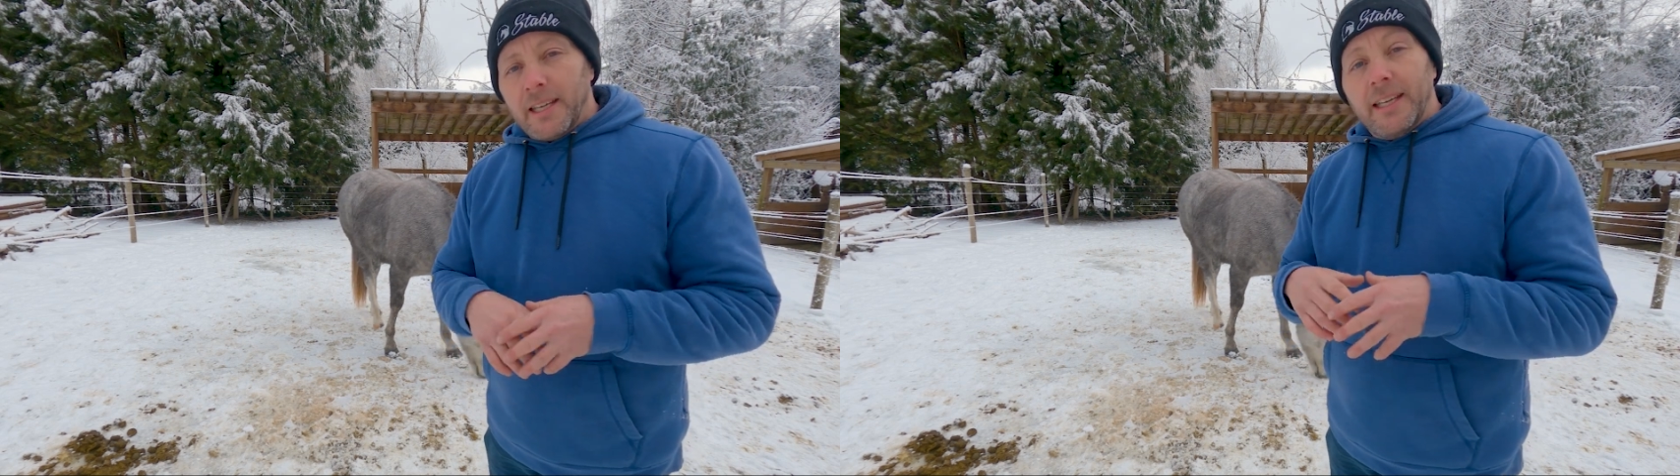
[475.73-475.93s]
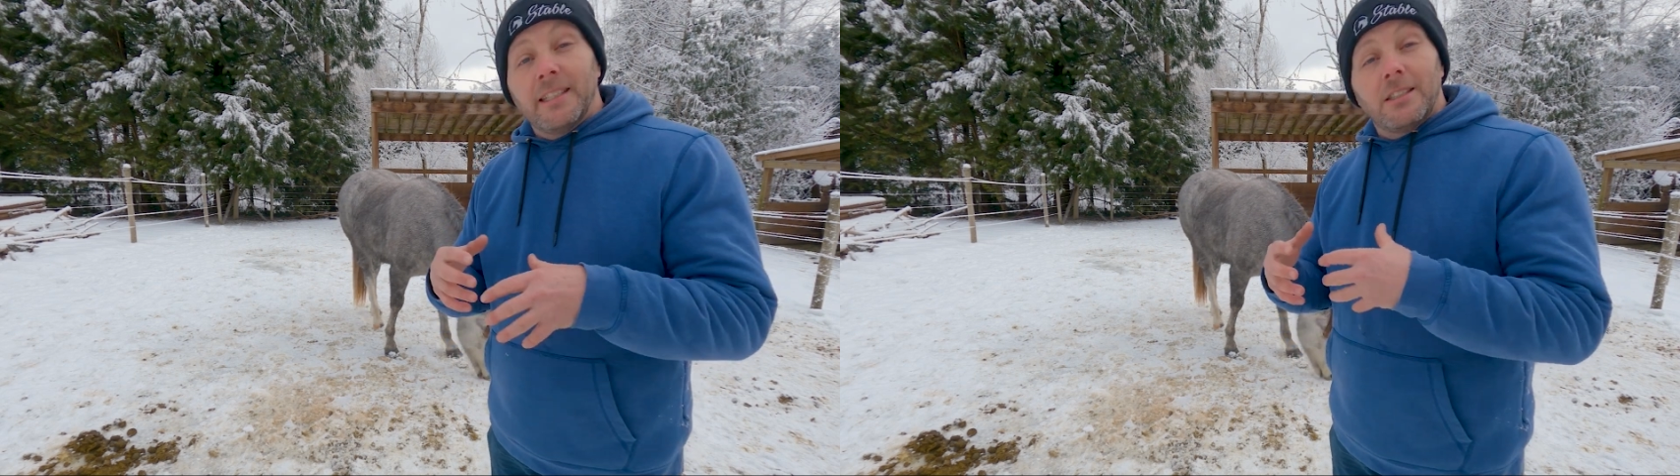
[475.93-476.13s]

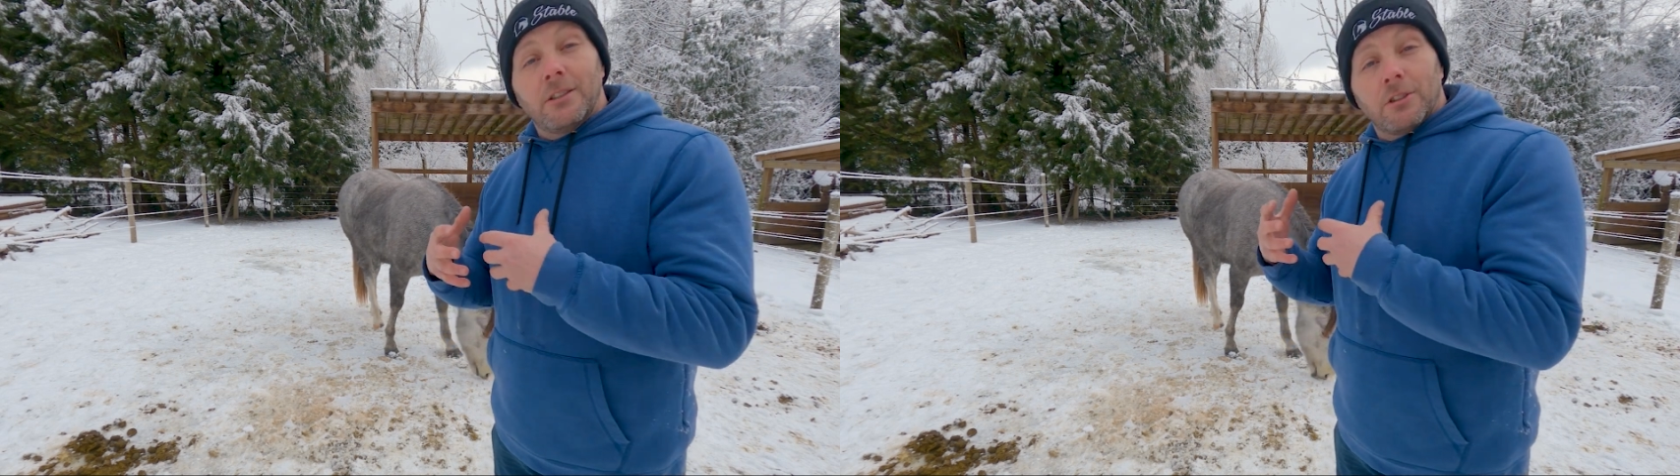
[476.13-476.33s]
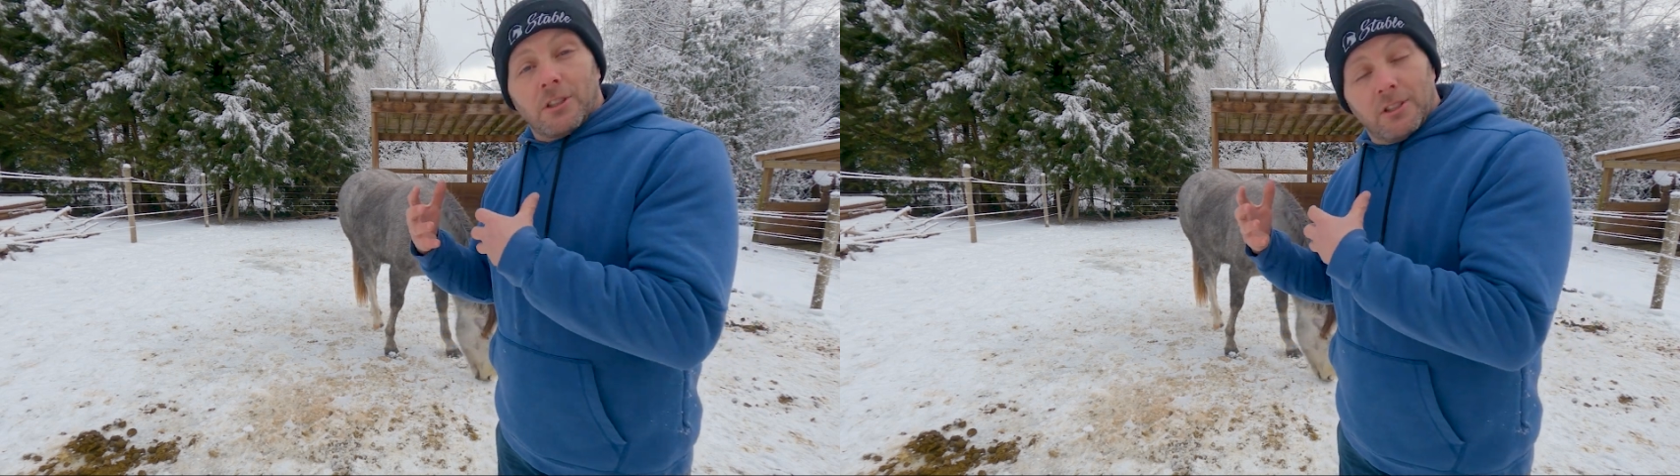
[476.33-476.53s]

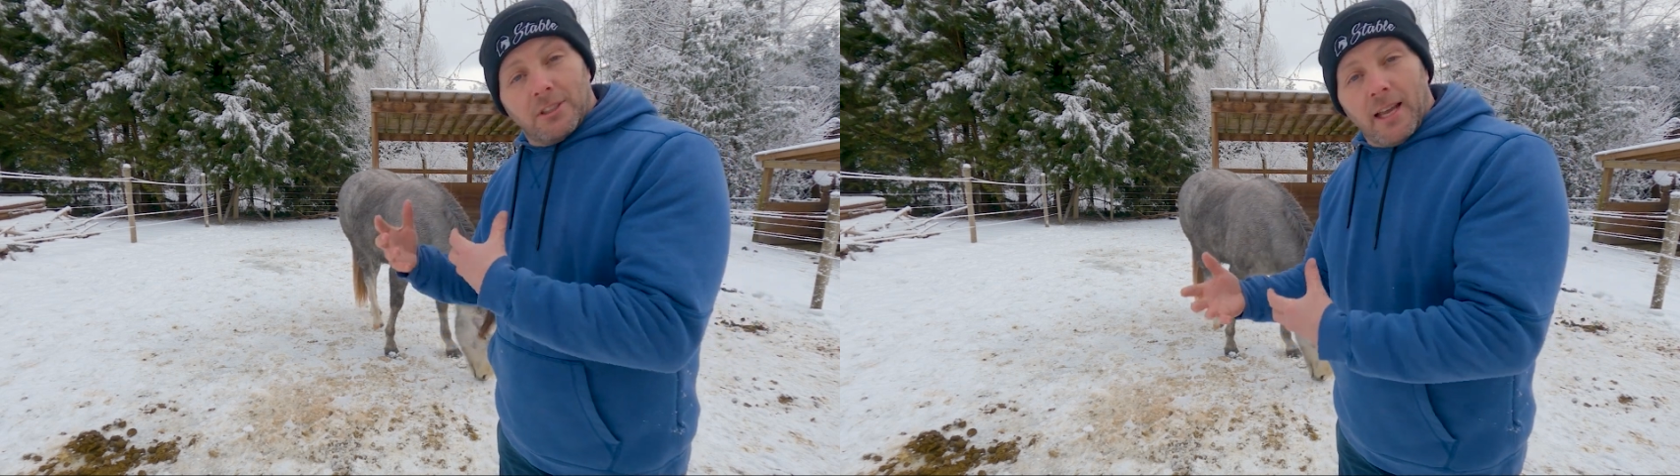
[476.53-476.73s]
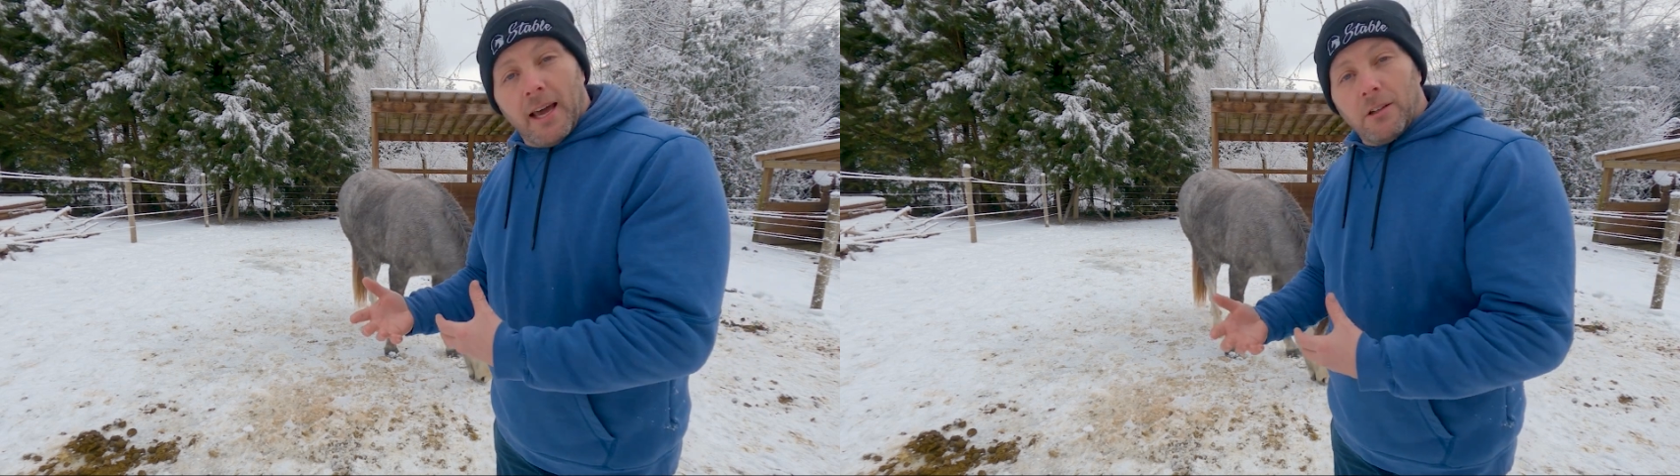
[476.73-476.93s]
easier to
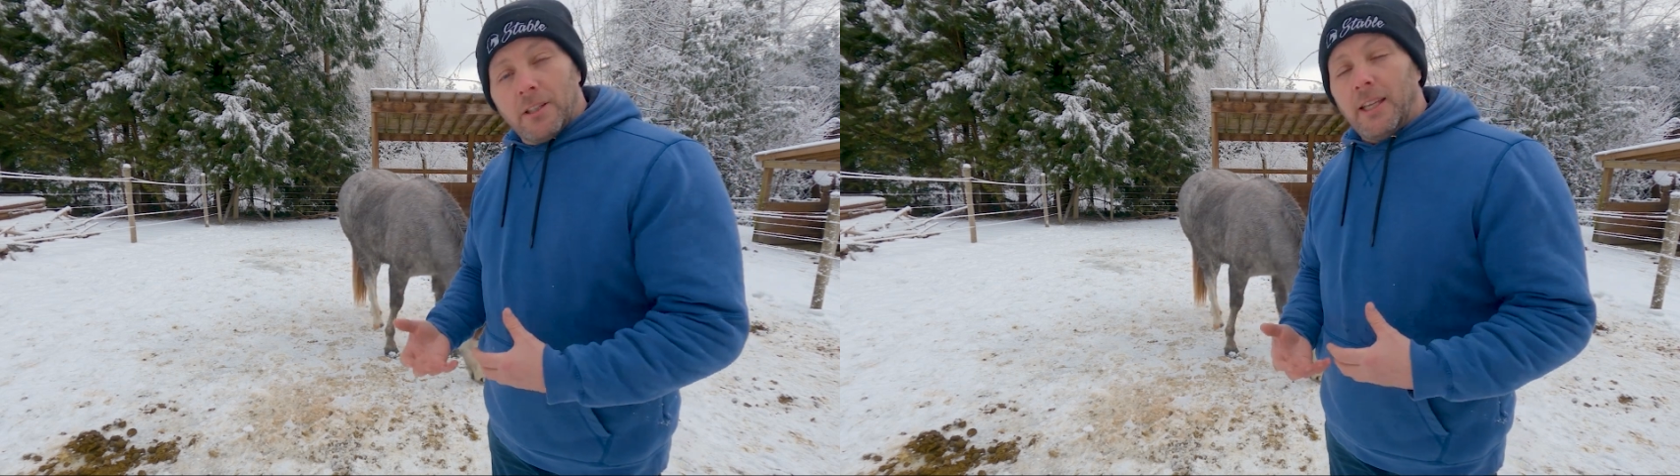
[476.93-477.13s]
saddle,